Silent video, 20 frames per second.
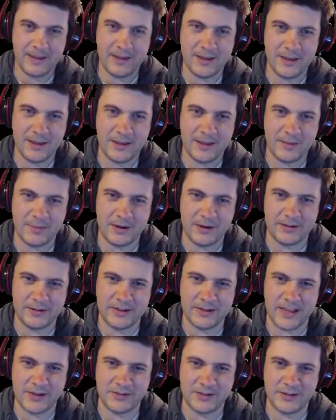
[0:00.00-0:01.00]
Apparently
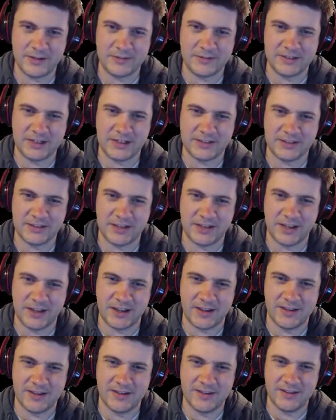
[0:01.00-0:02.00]
that was enough to get us
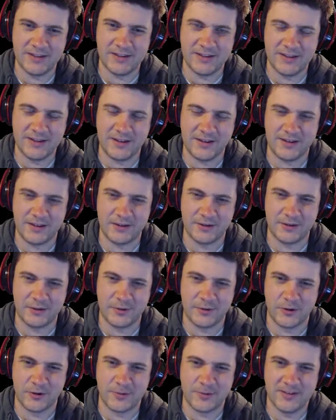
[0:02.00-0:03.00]
another
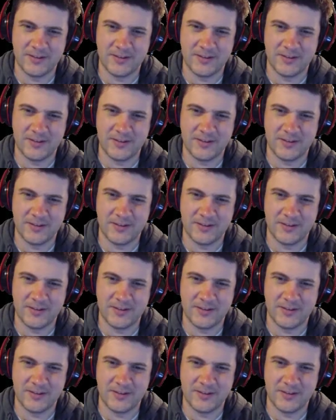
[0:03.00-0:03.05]
orb.